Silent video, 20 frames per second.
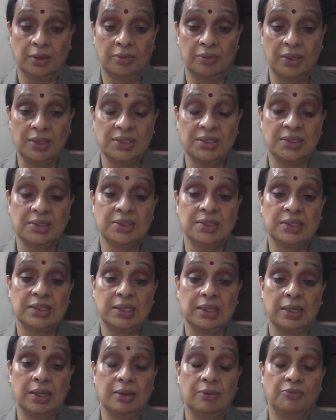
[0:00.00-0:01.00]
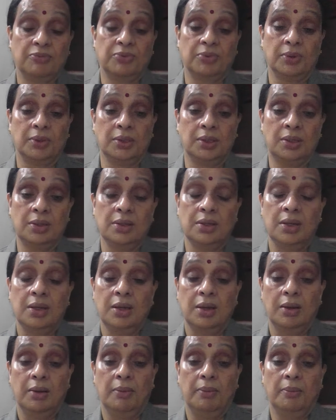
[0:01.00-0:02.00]
raisin cake for
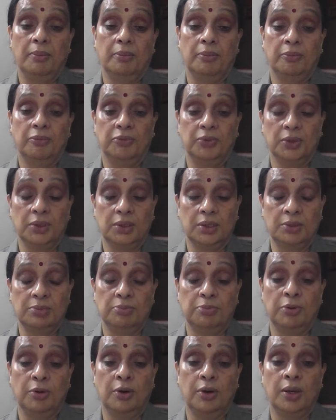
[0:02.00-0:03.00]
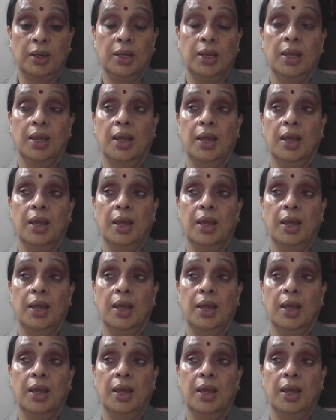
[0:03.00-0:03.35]
the boy,